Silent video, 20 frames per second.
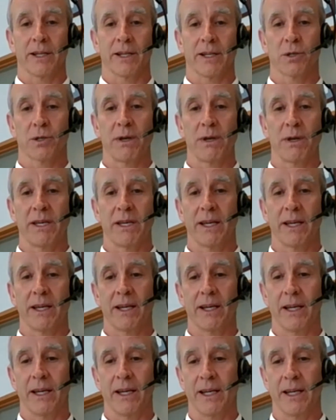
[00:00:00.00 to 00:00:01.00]

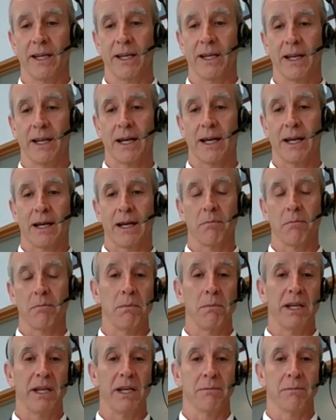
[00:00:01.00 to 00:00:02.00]
speaking in
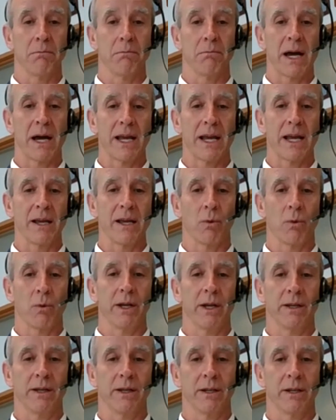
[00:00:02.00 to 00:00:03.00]
mid-May,
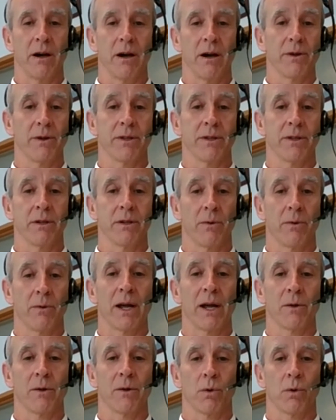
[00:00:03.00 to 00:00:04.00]
we know that
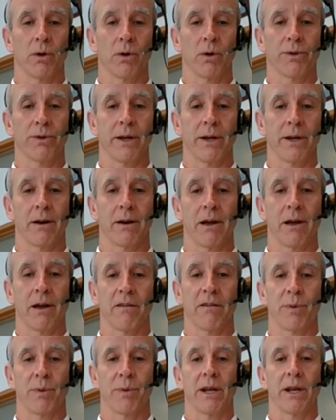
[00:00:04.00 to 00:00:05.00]
around the world there
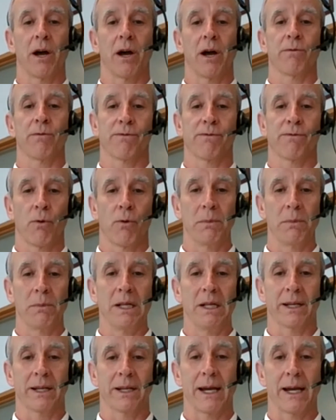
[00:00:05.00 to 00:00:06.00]
have been over 4
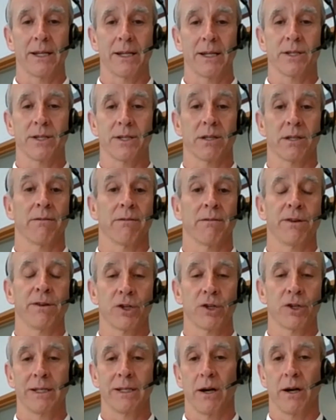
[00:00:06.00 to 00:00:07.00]
million cases
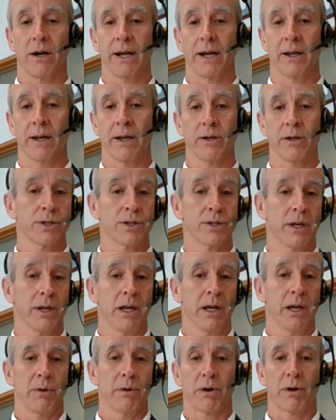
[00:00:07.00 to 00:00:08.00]
officially diagnosed,
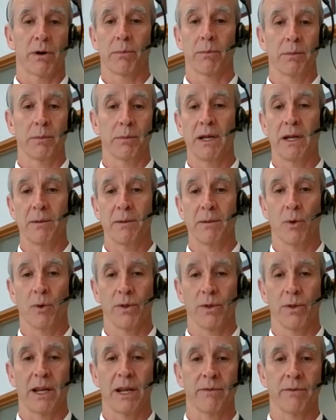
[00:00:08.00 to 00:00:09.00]
but probably many
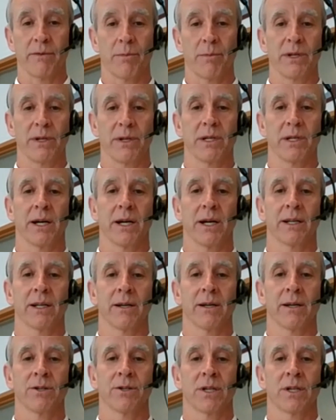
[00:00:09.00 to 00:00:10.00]
more that have not been
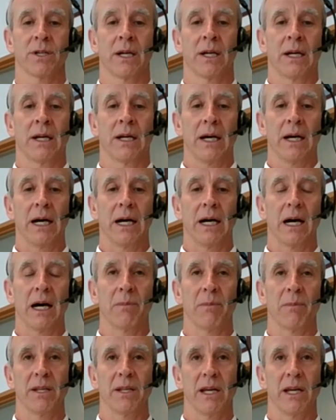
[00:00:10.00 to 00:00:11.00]
diagnosed.
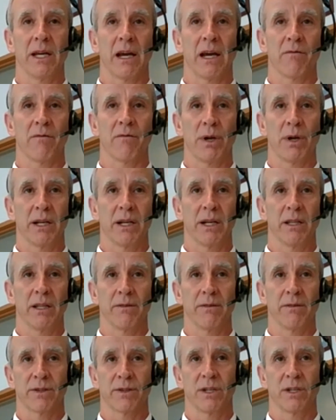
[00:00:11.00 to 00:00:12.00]
And there have been in
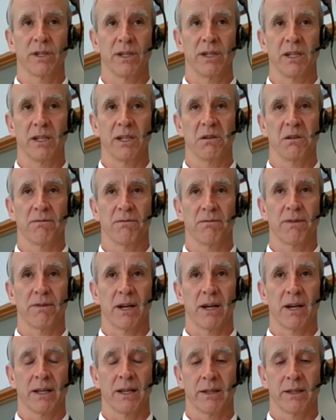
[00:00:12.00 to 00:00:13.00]
the vicinity of
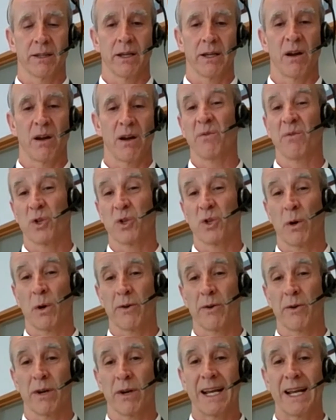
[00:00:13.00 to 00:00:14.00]
over
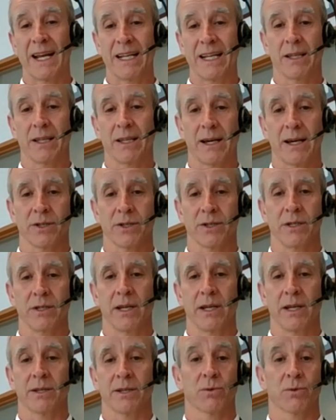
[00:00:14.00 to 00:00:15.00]
280,000
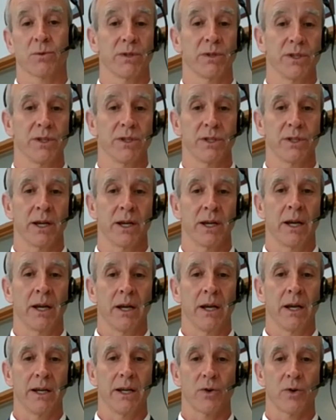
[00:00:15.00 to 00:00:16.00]
deaths, which is a
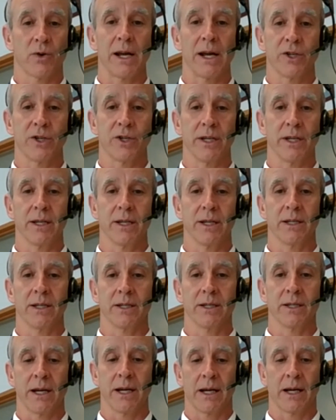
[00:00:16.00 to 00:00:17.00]
tragedy
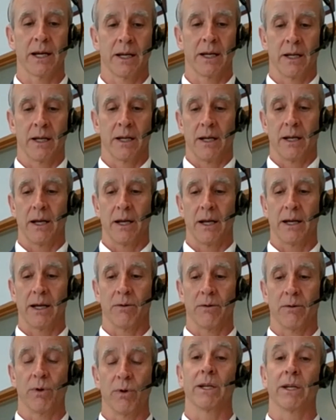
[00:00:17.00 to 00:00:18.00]
and
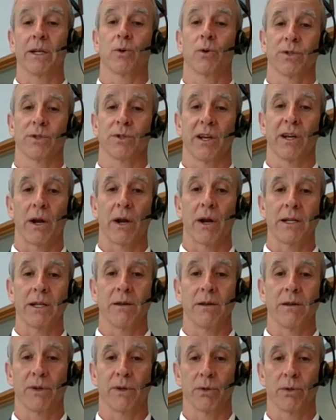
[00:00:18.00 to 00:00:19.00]
really causing great
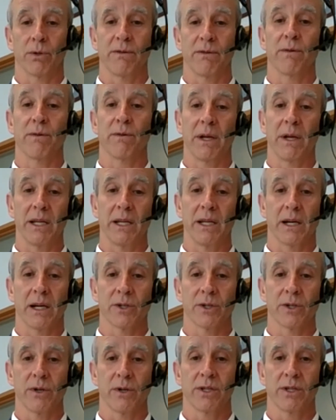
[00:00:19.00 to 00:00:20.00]
difficulty for many
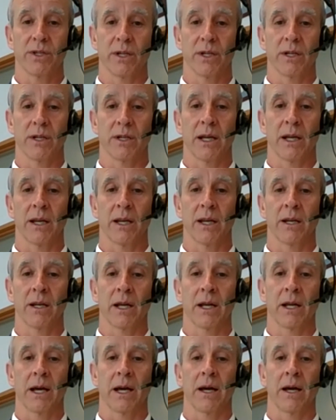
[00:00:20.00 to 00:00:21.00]
countries and
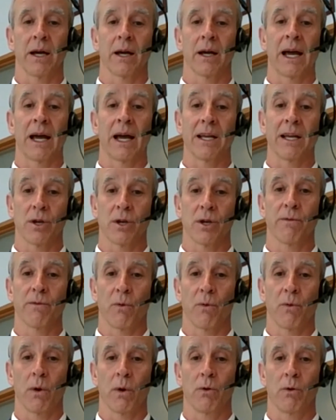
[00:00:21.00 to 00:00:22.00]
has
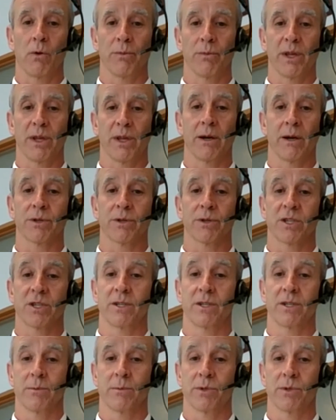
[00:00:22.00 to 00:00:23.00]
overwhelmed the health
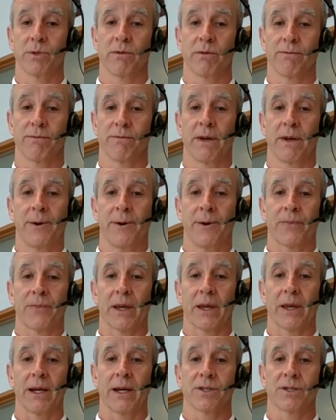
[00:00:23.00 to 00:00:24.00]
systems of
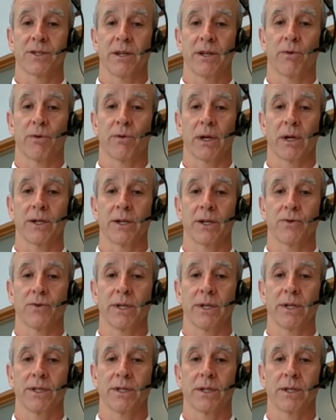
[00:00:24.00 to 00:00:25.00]
several
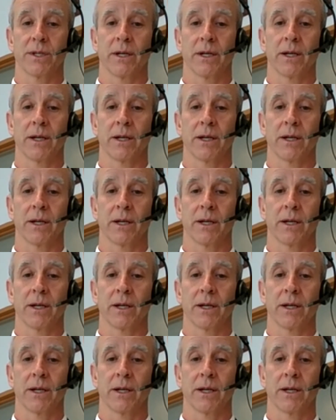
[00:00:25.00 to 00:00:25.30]
countries,